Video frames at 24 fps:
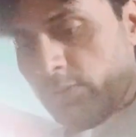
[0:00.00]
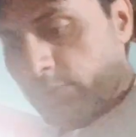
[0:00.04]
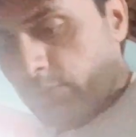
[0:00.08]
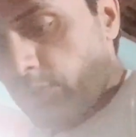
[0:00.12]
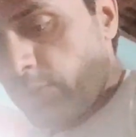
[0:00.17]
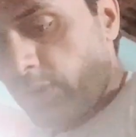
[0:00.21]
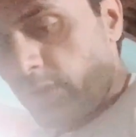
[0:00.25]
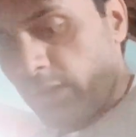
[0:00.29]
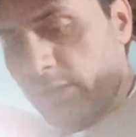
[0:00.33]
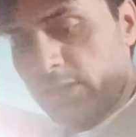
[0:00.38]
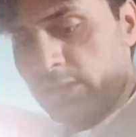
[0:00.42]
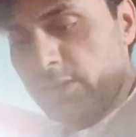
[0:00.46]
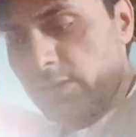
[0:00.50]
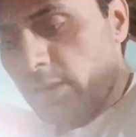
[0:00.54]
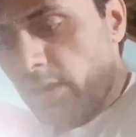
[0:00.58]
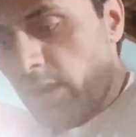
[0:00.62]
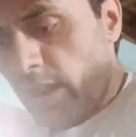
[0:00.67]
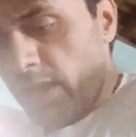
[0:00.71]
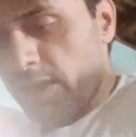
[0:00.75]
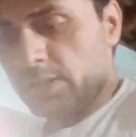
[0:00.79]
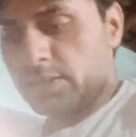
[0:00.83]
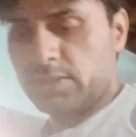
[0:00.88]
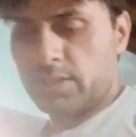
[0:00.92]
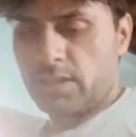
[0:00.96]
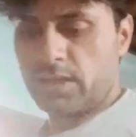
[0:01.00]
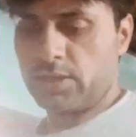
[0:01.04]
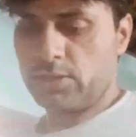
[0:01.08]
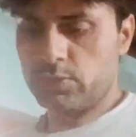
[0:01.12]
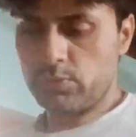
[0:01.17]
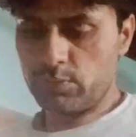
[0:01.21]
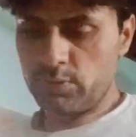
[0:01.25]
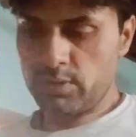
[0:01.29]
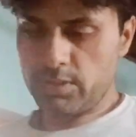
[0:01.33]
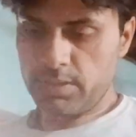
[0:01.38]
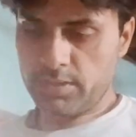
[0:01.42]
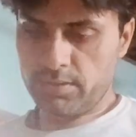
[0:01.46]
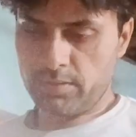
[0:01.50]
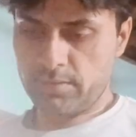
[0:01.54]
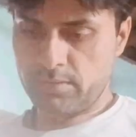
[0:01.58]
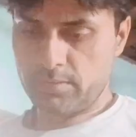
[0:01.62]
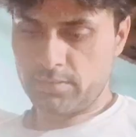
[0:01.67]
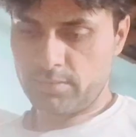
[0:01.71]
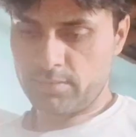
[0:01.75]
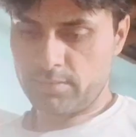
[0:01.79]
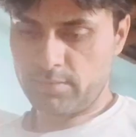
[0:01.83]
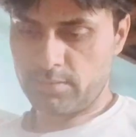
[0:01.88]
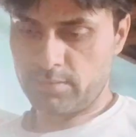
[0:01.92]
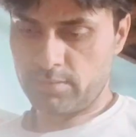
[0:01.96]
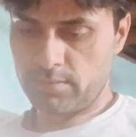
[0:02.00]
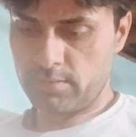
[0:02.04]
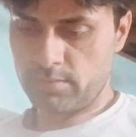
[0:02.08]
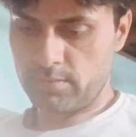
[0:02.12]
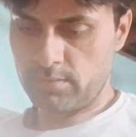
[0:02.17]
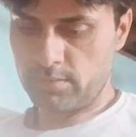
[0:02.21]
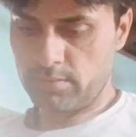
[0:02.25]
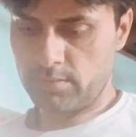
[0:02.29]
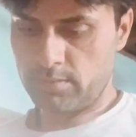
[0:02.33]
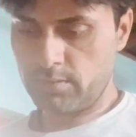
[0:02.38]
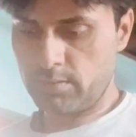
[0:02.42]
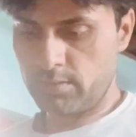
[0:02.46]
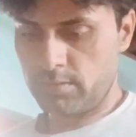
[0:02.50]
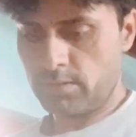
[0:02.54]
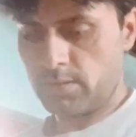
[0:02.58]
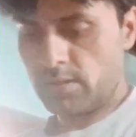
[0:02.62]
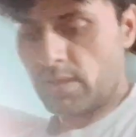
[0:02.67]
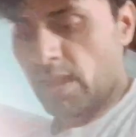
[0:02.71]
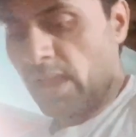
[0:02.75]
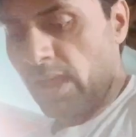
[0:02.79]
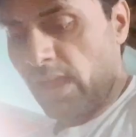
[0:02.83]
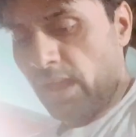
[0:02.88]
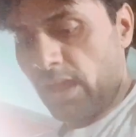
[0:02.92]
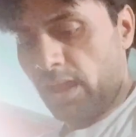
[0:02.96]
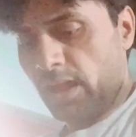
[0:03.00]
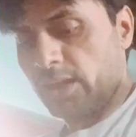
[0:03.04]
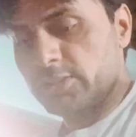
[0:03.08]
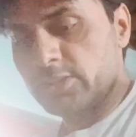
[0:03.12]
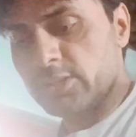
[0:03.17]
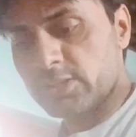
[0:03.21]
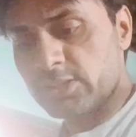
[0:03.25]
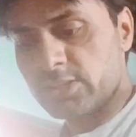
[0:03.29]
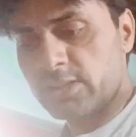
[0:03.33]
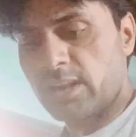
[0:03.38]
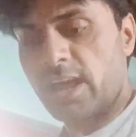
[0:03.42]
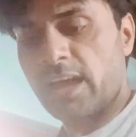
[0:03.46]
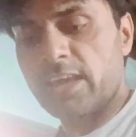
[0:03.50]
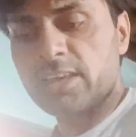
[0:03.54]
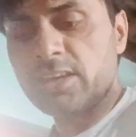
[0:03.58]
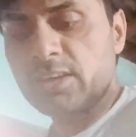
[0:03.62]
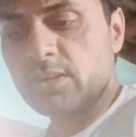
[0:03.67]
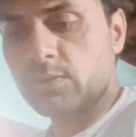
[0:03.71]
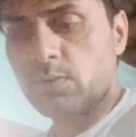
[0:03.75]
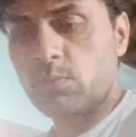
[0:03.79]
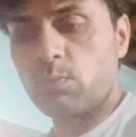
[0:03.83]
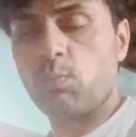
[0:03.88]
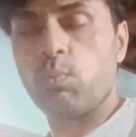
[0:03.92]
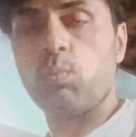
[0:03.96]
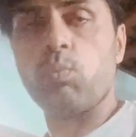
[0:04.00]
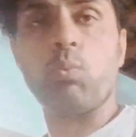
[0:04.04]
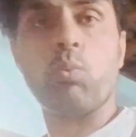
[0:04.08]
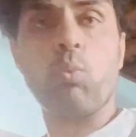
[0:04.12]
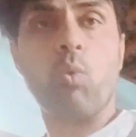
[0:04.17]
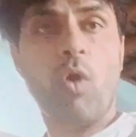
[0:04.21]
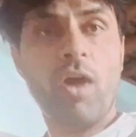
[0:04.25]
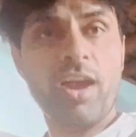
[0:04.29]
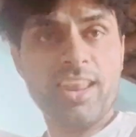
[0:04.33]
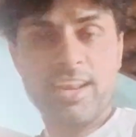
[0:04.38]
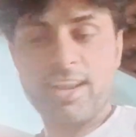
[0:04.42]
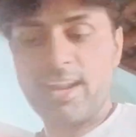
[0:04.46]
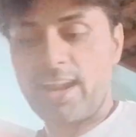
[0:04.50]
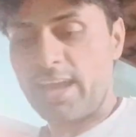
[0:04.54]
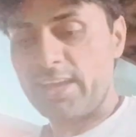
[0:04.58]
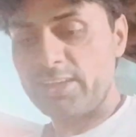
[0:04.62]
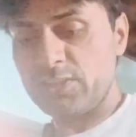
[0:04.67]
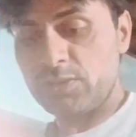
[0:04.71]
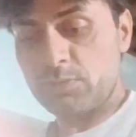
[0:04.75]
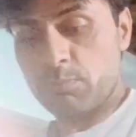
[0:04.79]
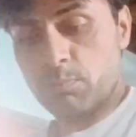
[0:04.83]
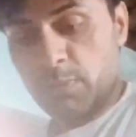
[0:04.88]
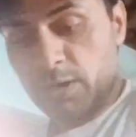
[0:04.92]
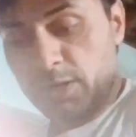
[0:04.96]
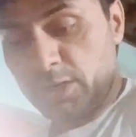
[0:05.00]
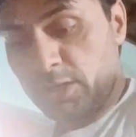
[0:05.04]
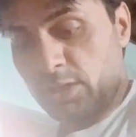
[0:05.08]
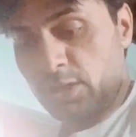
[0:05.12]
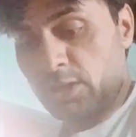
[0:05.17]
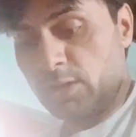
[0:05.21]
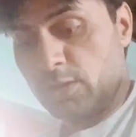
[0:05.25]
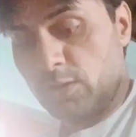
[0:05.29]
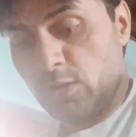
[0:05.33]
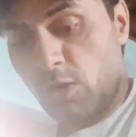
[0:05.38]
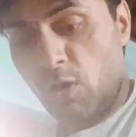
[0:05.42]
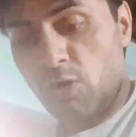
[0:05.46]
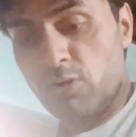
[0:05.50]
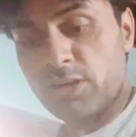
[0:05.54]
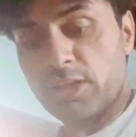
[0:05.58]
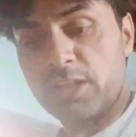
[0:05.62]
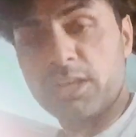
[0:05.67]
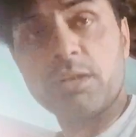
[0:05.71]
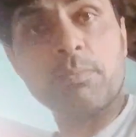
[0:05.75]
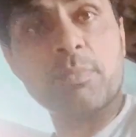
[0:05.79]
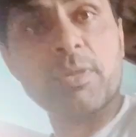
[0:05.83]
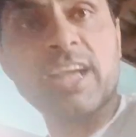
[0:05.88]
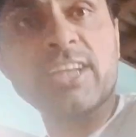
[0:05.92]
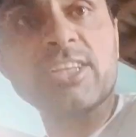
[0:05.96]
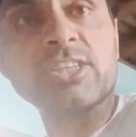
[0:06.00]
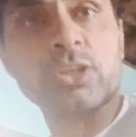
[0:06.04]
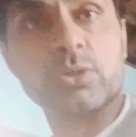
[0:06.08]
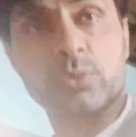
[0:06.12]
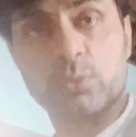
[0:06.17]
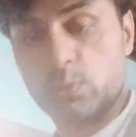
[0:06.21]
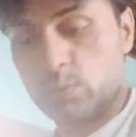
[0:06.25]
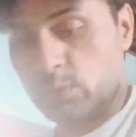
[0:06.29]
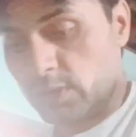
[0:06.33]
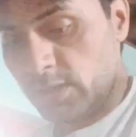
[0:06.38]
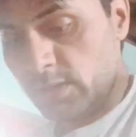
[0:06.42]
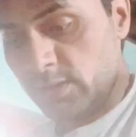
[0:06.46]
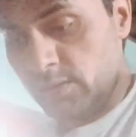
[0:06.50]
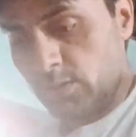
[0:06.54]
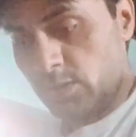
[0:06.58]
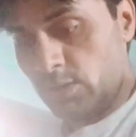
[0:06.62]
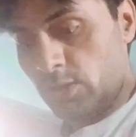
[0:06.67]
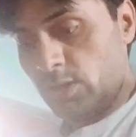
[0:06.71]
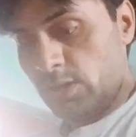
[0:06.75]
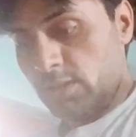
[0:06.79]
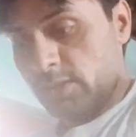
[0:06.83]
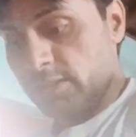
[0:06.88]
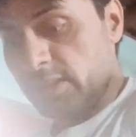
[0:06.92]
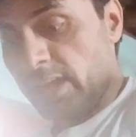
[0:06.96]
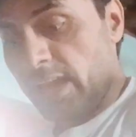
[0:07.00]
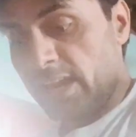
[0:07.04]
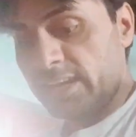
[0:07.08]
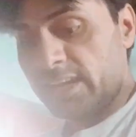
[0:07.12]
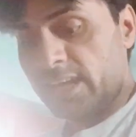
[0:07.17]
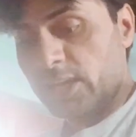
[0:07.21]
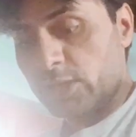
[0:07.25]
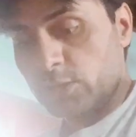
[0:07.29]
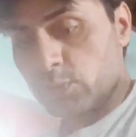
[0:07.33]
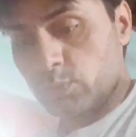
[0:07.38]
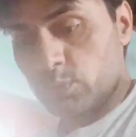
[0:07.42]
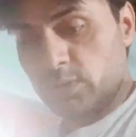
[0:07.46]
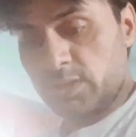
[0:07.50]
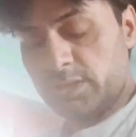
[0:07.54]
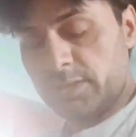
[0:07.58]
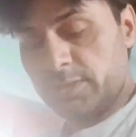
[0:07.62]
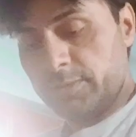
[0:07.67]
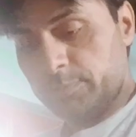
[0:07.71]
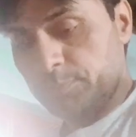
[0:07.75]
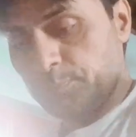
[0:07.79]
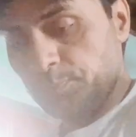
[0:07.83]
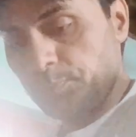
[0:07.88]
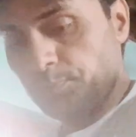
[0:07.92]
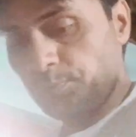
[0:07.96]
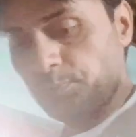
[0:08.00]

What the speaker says: So in rice, actually, I just like boiled rice, but not in pressure cooker. That actually,